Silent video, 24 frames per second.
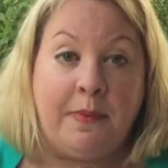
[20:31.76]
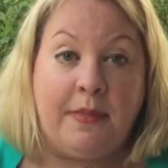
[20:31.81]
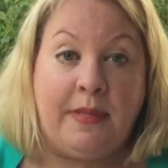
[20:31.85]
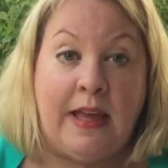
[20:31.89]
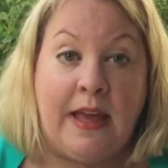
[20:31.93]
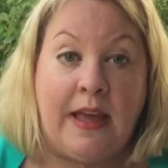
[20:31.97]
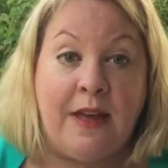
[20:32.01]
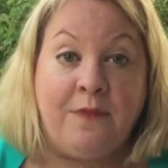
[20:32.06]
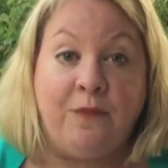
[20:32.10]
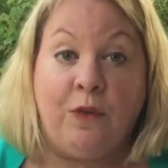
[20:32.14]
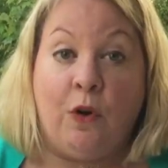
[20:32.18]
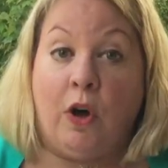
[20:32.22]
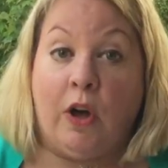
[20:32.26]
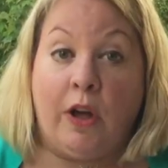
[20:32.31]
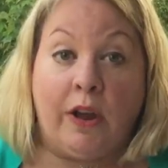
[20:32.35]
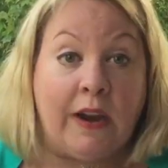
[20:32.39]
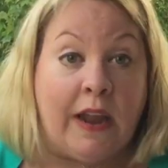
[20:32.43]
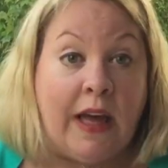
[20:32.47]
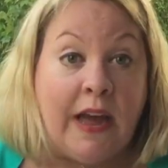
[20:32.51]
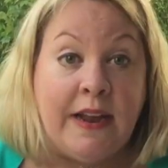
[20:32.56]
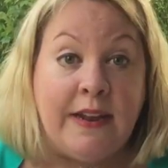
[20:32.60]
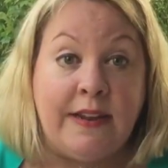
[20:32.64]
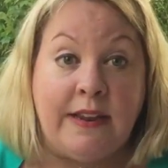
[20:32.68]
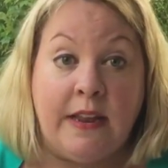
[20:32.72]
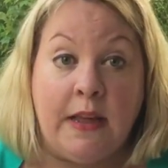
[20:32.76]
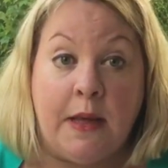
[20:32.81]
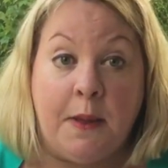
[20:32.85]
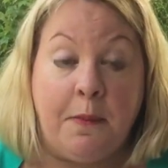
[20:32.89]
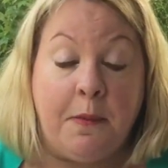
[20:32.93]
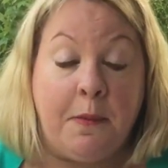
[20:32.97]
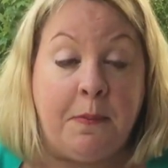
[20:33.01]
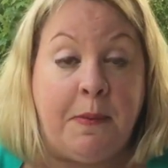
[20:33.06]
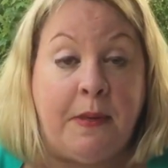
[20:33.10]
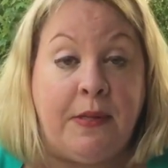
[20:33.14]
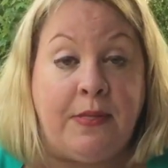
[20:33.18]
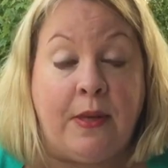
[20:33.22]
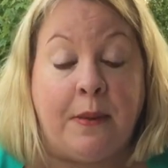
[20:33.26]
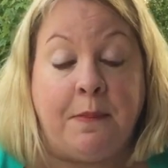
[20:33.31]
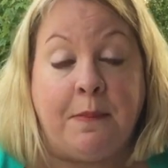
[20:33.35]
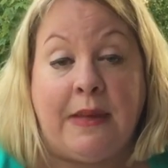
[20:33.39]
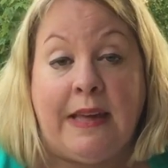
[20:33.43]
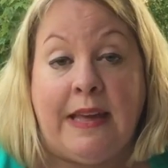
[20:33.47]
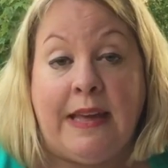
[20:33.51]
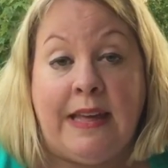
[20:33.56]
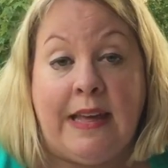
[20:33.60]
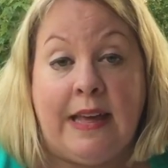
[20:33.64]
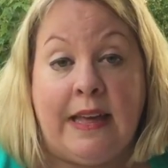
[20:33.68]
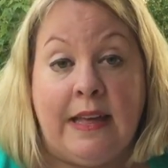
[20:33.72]
safe online tips, be them
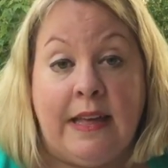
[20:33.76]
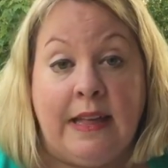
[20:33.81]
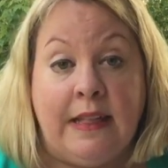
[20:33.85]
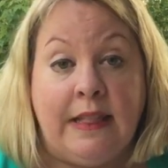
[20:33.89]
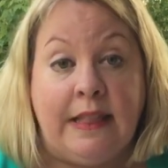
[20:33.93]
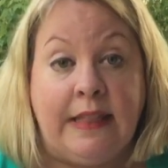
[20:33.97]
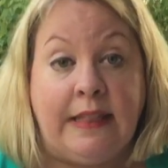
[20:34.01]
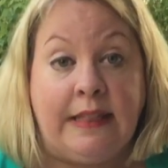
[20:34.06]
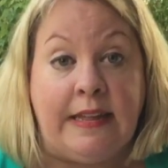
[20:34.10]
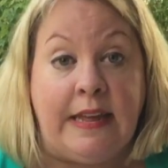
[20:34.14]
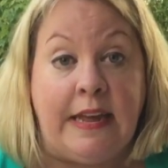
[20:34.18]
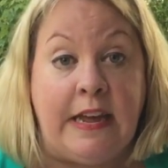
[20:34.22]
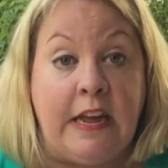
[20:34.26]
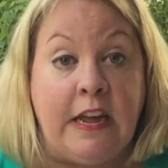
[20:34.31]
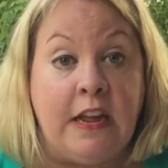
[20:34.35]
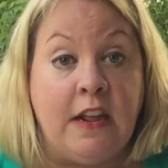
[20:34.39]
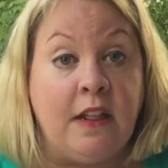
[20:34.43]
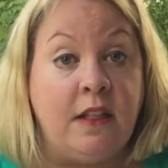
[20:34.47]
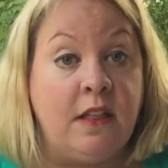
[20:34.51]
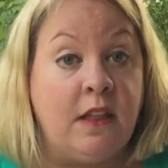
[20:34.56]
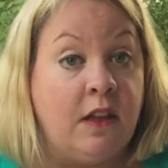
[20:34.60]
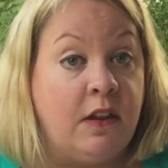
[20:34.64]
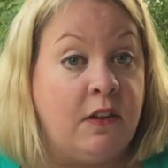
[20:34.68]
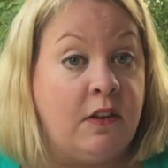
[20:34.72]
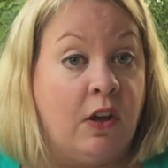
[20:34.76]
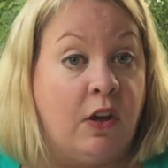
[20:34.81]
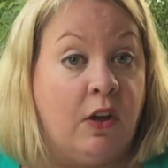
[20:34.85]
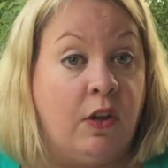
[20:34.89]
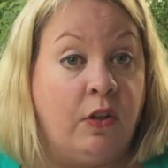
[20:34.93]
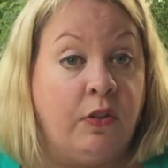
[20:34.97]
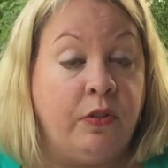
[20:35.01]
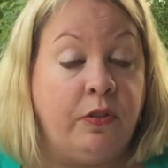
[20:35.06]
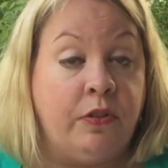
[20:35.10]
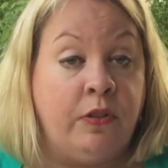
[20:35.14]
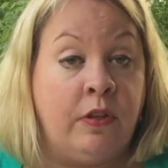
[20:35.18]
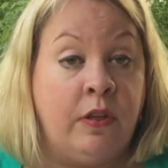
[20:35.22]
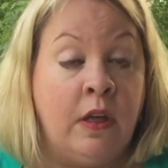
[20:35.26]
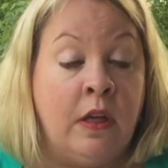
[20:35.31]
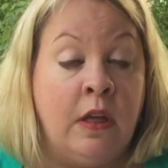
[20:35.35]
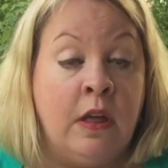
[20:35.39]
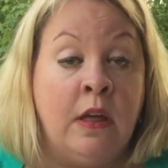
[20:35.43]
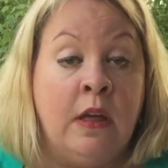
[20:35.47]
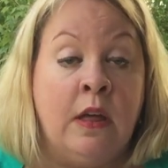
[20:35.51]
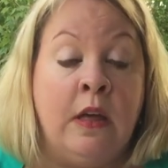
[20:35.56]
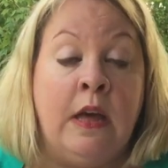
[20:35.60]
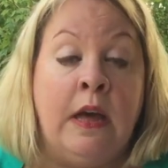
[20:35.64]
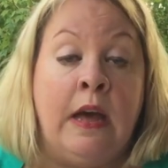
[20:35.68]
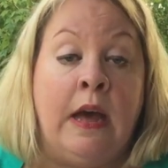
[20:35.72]
kids, teens, adults.
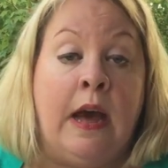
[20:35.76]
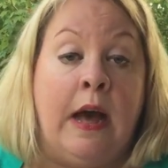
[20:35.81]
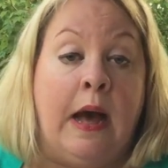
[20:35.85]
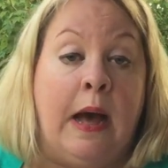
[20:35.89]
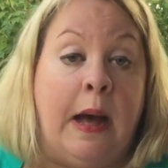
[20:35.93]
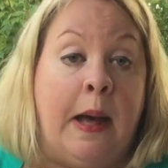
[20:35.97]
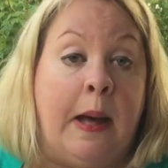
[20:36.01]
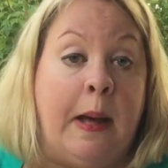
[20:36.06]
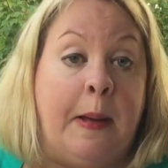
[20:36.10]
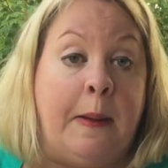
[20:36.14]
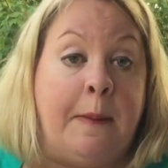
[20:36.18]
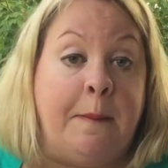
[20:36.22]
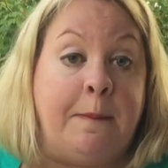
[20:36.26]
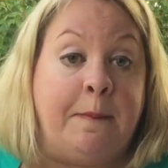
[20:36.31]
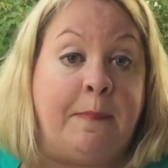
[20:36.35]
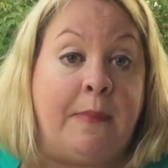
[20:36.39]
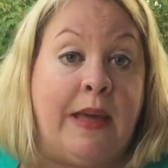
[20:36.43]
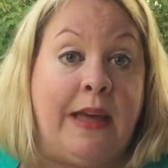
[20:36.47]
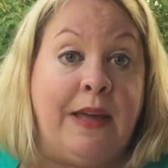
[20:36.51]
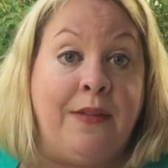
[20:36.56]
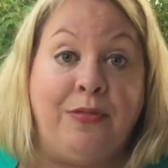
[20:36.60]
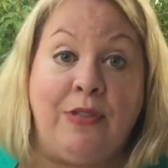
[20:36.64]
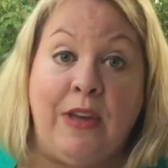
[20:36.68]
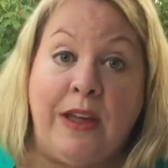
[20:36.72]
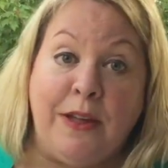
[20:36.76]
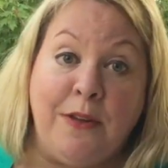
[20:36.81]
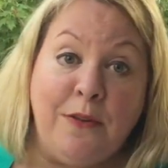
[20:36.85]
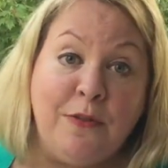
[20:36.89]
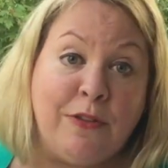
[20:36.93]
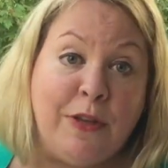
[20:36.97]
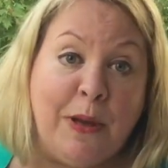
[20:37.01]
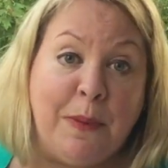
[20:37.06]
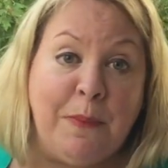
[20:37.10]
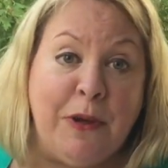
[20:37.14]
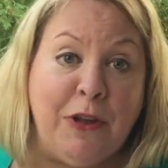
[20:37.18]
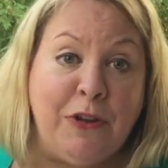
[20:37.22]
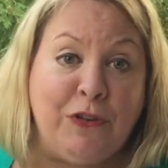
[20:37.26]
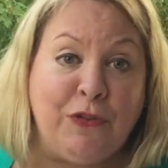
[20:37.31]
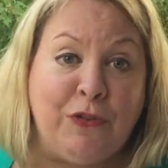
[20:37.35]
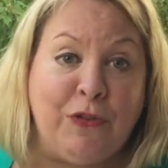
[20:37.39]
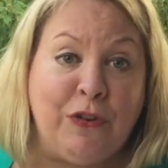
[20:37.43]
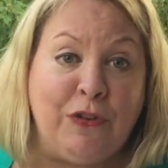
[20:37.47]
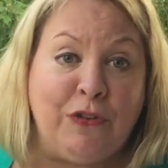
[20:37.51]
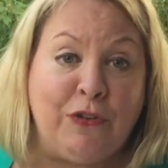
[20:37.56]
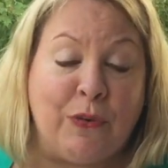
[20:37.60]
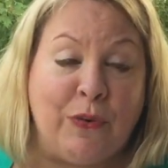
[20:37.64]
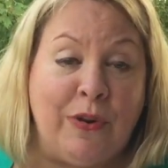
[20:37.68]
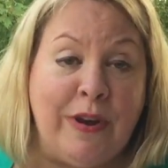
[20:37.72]
And thank you so much
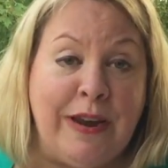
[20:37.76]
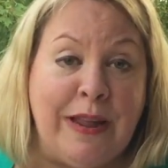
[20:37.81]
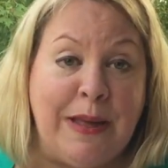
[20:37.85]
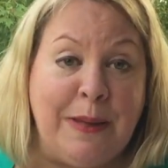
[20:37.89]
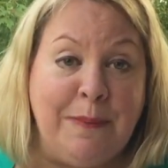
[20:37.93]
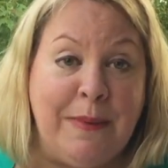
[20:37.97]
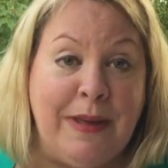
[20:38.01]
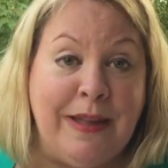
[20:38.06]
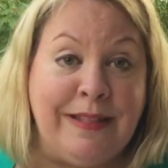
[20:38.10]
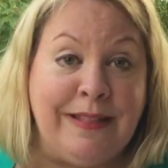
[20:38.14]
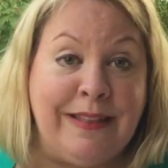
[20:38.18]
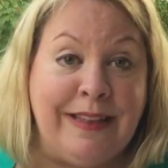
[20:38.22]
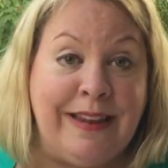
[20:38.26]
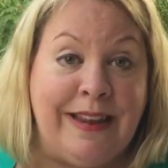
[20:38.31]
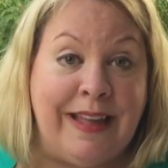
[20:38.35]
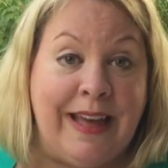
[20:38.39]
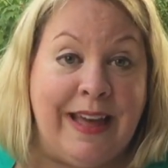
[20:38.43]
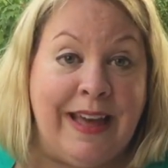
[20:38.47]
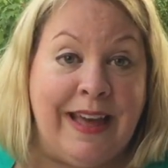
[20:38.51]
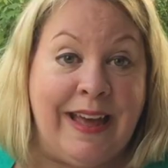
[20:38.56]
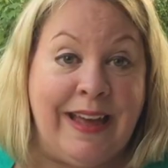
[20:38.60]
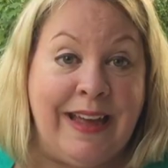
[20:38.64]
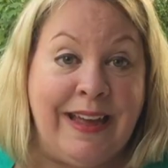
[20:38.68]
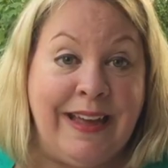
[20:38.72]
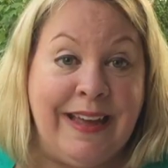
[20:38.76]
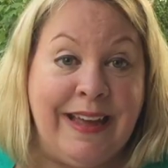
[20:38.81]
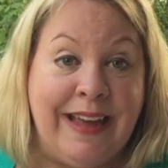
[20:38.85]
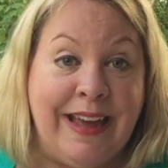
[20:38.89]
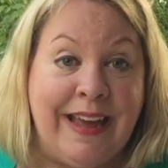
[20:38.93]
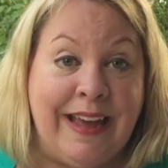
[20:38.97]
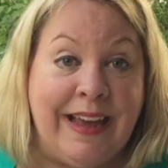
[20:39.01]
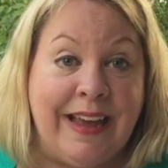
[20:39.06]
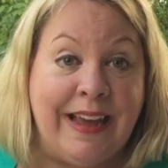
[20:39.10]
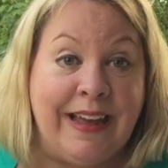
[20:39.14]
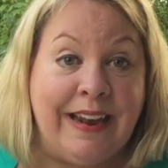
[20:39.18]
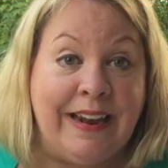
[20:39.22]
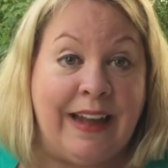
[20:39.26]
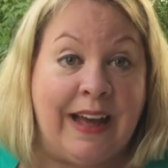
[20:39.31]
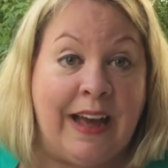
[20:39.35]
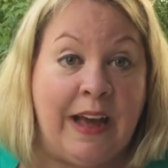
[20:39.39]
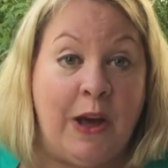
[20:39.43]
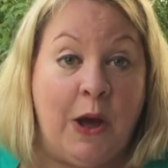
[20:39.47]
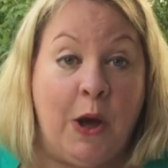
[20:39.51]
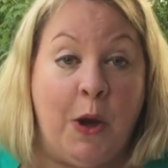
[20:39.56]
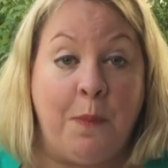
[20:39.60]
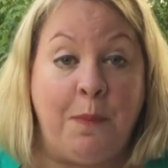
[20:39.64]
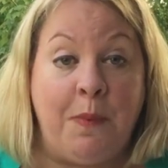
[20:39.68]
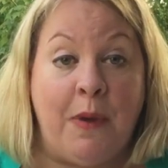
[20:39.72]
for joining me today, and I
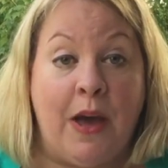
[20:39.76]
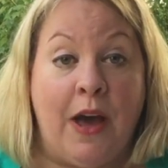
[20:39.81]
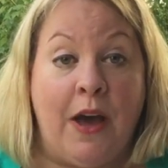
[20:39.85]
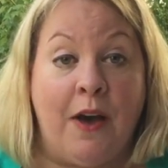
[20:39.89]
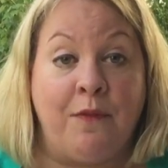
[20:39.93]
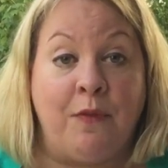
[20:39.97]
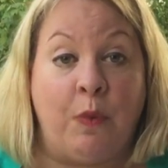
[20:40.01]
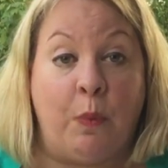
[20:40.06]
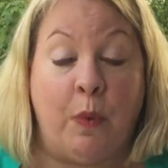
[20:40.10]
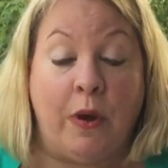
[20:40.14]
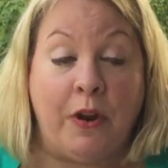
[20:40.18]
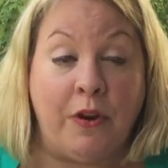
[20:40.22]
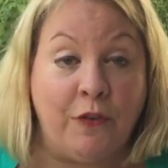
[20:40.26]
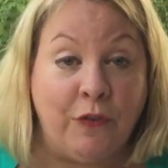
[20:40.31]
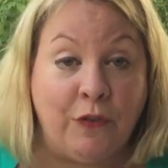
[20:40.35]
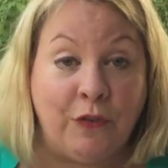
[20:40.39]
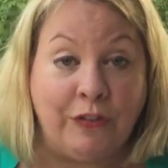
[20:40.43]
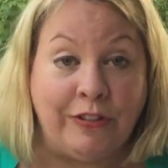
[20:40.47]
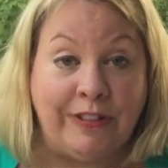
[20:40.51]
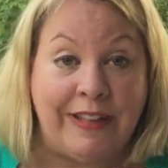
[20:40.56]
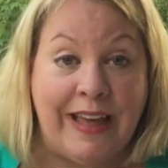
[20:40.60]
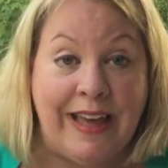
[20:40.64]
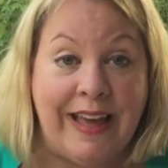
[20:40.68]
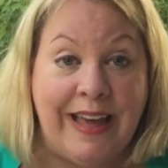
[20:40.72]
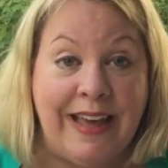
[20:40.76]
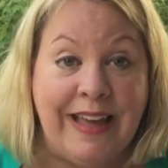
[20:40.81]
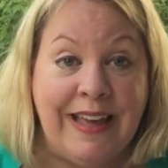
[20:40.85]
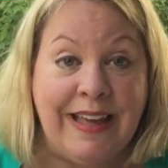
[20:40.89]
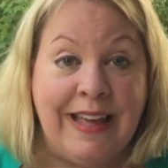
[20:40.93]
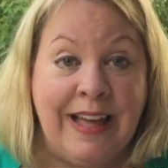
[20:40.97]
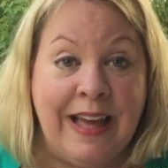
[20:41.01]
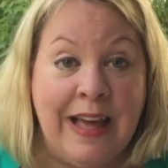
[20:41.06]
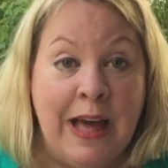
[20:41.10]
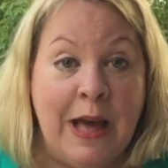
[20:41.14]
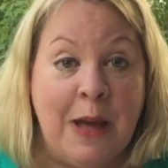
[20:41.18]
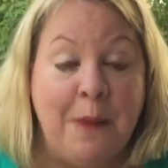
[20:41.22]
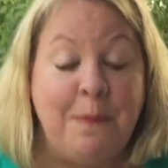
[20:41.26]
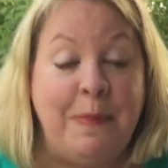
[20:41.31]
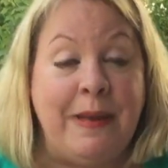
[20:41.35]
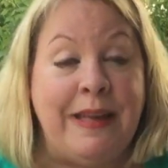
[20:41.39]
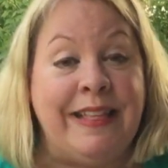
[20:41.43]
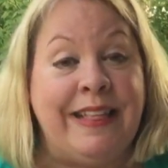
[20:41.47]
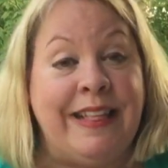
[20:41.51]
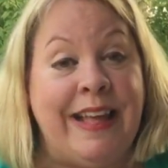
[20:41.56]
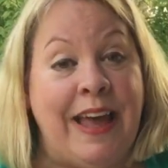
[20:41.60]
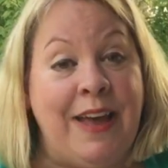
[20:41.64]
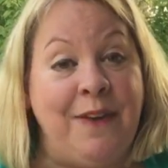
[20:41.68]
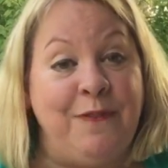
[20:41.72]
hope you have a wonderful day. Be
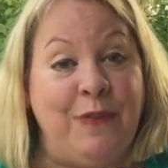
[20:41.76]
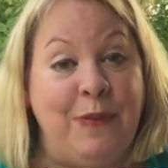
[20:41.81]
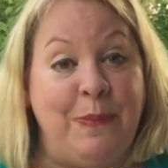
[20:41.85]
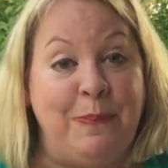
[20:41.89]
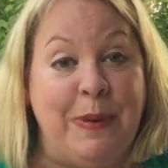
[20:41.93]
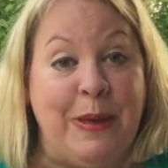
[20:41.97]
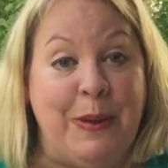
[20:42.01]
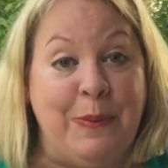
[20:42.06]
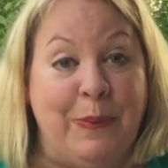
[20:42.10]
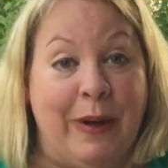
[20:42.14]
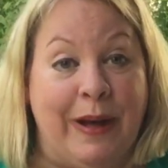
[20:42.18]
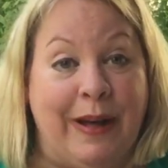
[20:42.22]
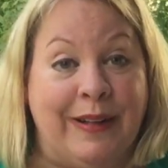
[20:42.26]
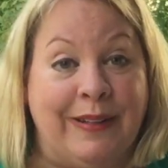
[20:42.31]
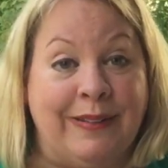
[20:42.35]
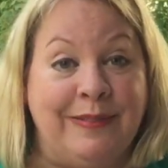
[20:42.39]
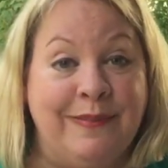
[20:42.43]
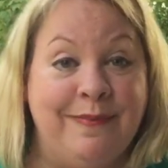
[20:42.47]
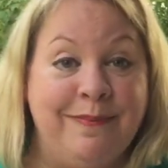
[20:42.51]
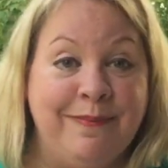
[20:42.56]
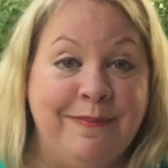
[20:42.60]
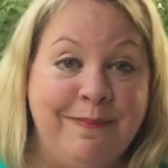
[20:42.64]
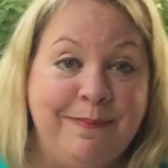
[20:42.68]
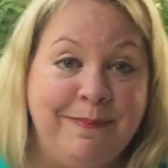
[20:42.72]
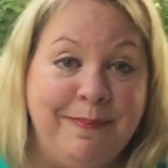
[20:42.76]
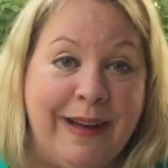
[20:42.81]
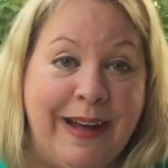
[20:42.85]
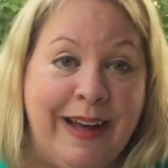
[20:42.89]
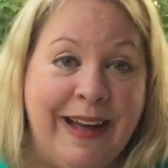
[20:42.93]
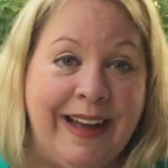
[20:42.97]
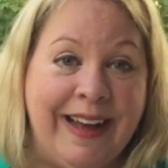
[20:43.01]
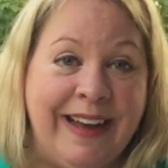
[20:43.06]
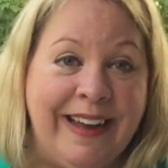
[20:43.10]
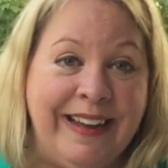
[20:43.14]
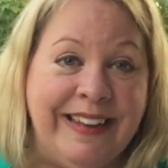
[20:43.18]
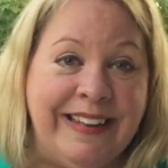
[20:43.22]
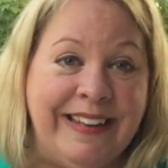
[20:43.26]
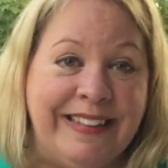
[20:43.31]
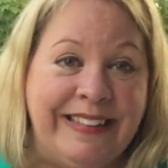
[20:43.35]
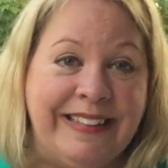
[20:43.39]
safe and be well. Bye.